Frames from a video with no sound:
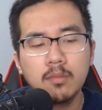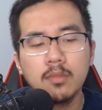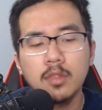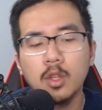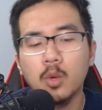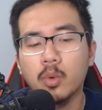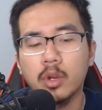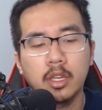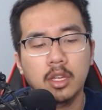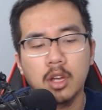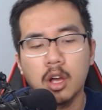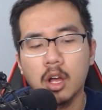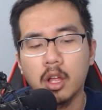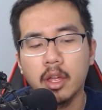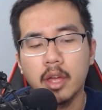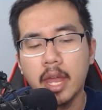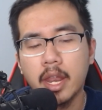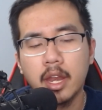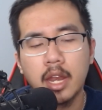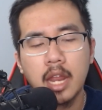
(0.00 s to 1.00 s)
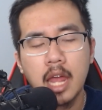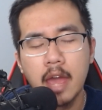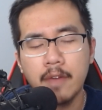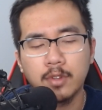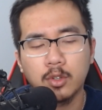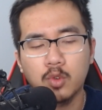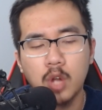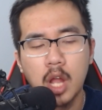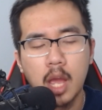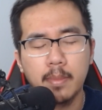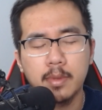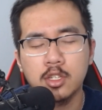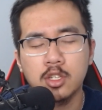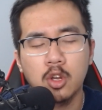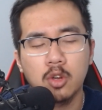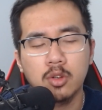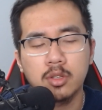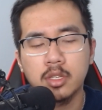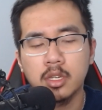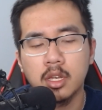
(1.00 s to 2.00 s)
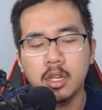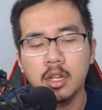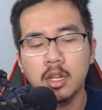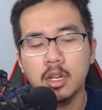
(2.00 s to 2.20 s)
what do you call it? I didn't have to grab a certain,